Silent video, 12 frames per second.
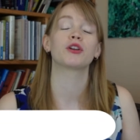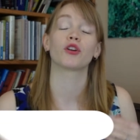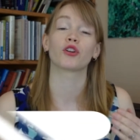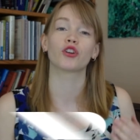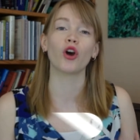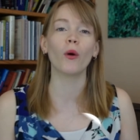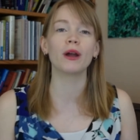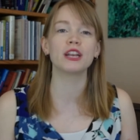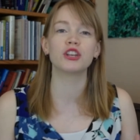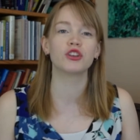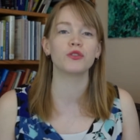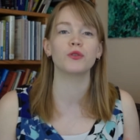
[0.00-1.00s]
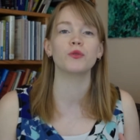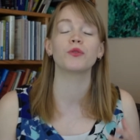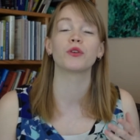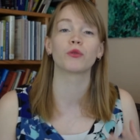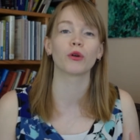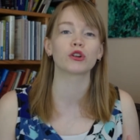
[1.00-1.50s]
you're going to
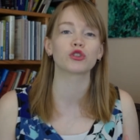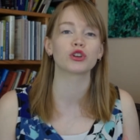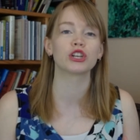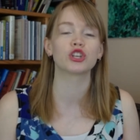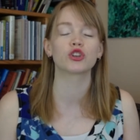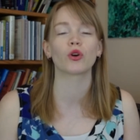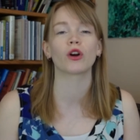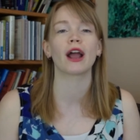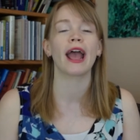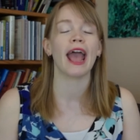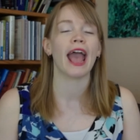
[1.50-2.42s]
the grocery store,